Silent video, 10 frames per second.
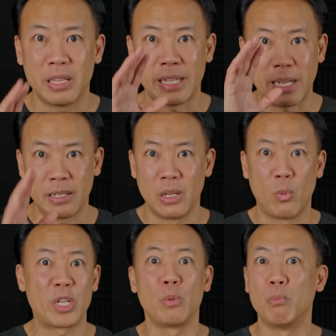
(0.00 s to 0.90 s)
that
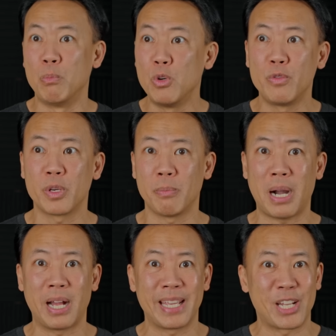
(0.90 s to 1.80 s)
when you move your
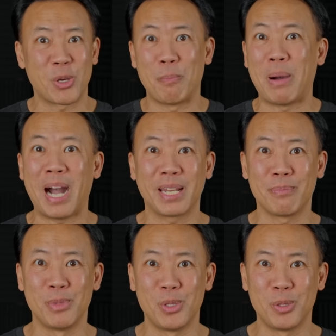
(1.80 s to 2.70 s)
body, as your
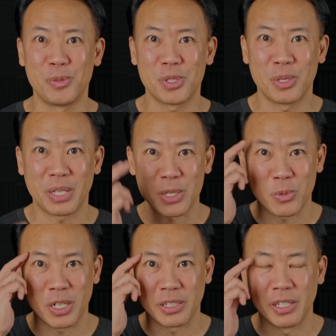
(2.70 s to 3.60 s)
body moves, guess
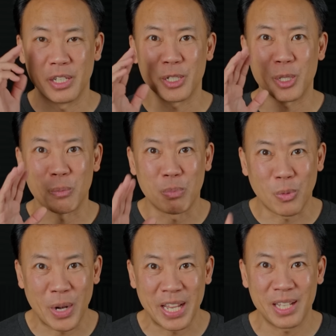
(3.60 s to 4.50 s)
what? Your
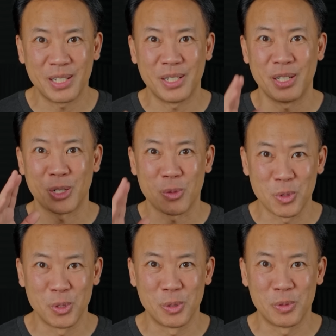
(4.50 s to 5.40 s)
brain
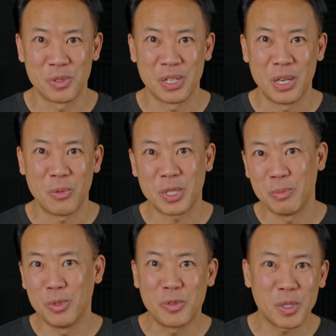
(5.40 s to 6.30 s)
grooves. When you
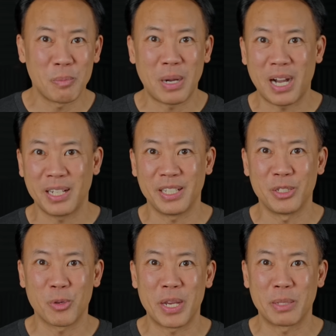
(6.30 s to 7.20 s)
move your body,
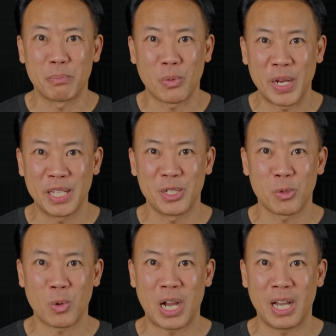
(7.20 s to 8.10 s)
you create brain
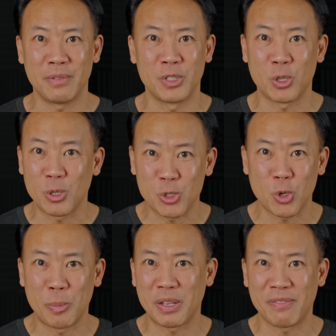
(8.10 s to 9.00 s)
derived
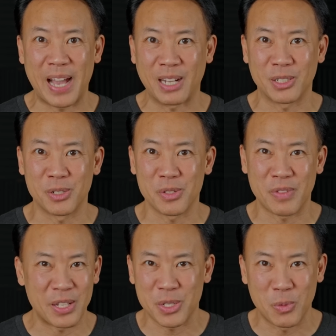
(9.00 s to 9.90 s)
neurotrophic factors,
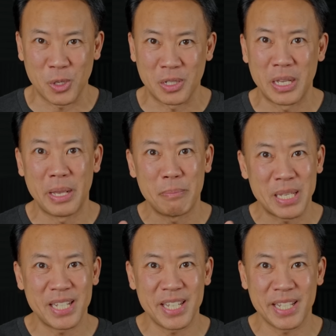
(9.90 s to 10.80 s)
fancy word,
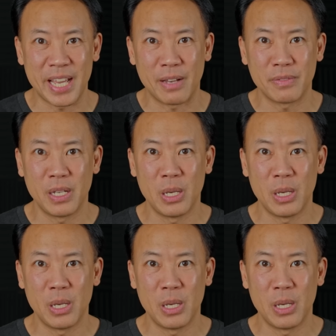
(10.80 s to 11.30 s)
BDNF,